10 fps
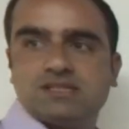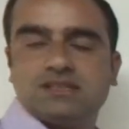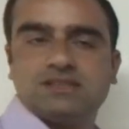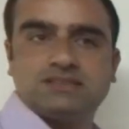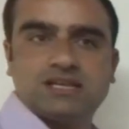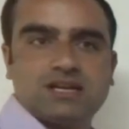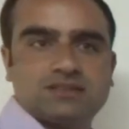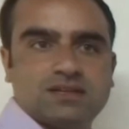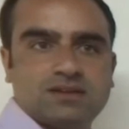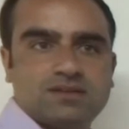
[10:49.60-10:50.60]

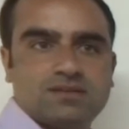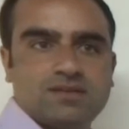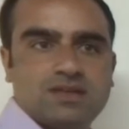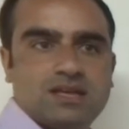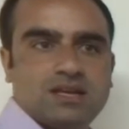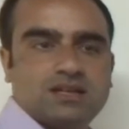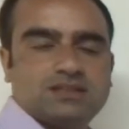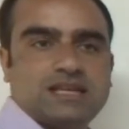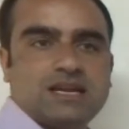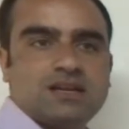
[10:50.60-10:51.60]
Dasaratha.
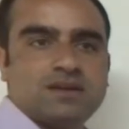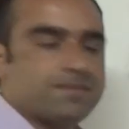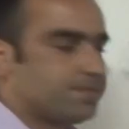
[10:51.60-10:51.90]
Then,